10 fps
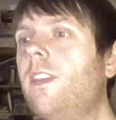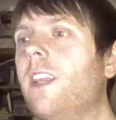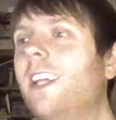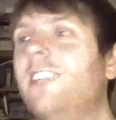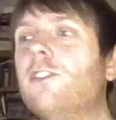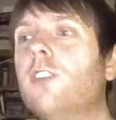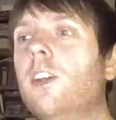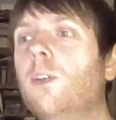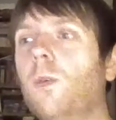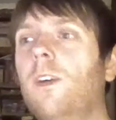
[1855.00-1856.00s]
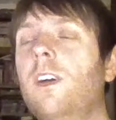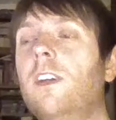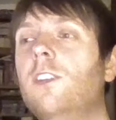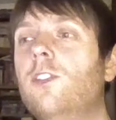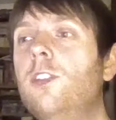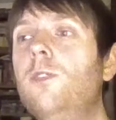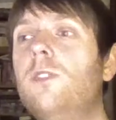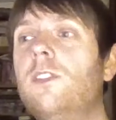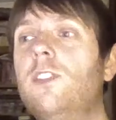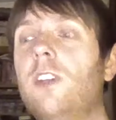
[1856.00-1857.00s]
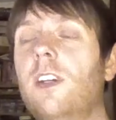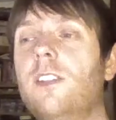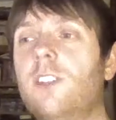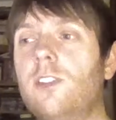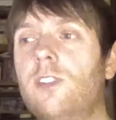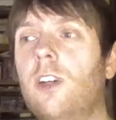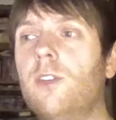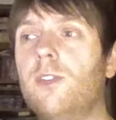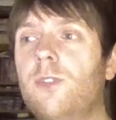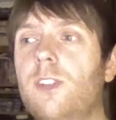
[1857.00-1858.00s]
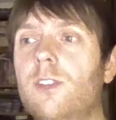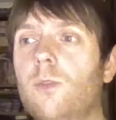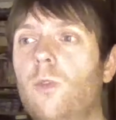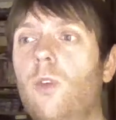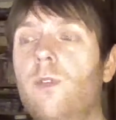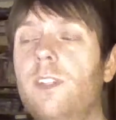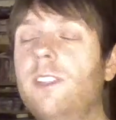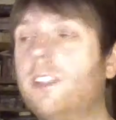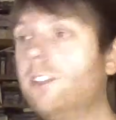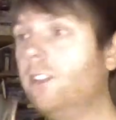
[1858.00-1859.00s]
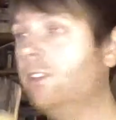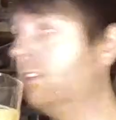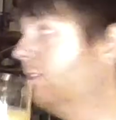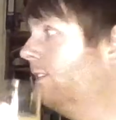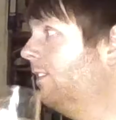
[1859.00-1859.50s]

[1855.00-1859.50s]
It's two shirts Charles I wore for his execution.